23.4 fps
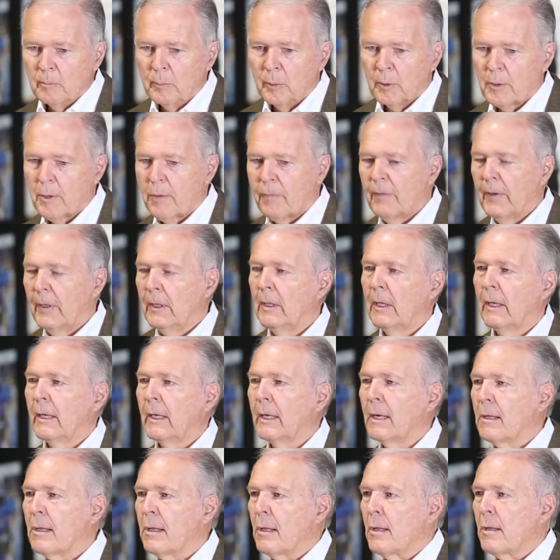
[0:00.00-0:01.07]
Puts Phil
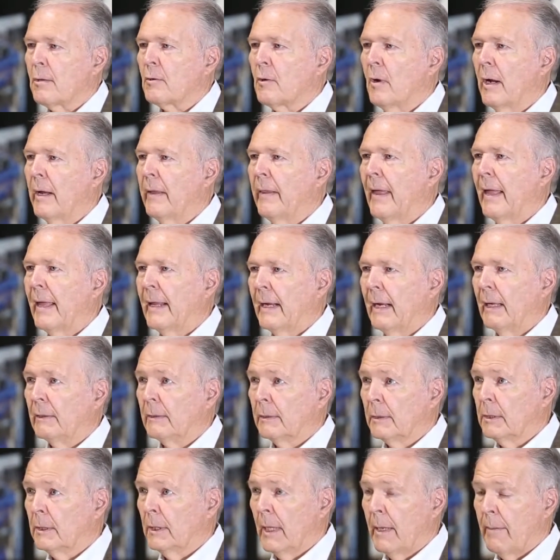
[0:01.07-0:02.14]
on it, says, try that out.
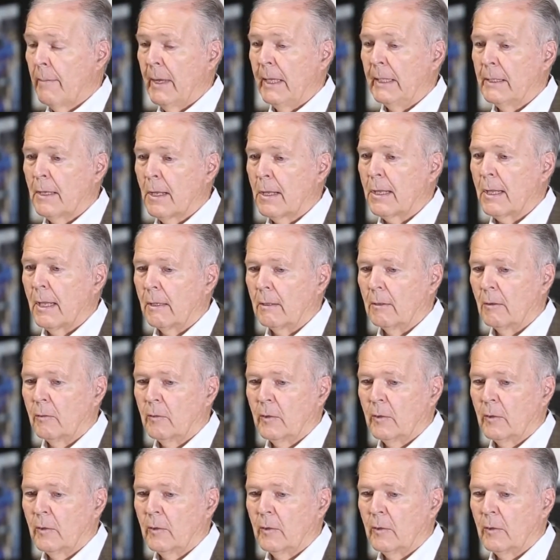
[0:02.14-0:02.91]
So they made this out